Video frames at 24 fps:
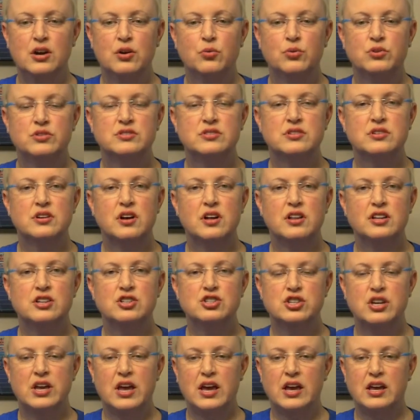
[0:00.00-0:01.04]
was the
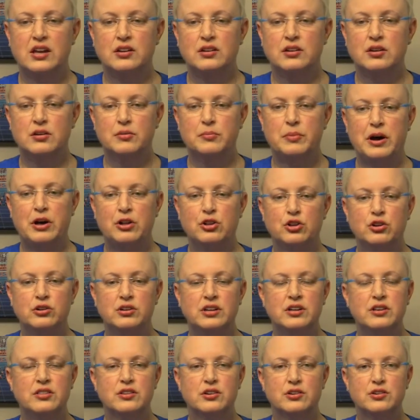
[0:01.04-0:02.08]
knowledge gained about
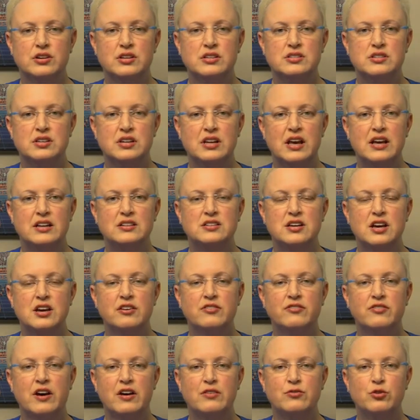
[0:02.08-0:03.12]
learning theories in EdTech
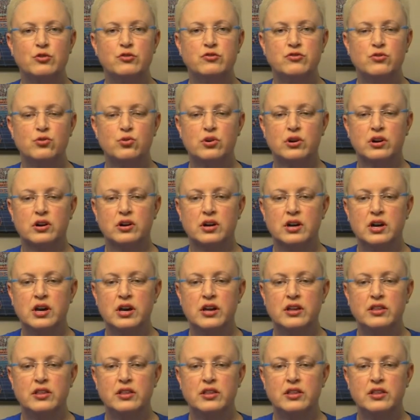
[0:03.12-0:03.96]
504,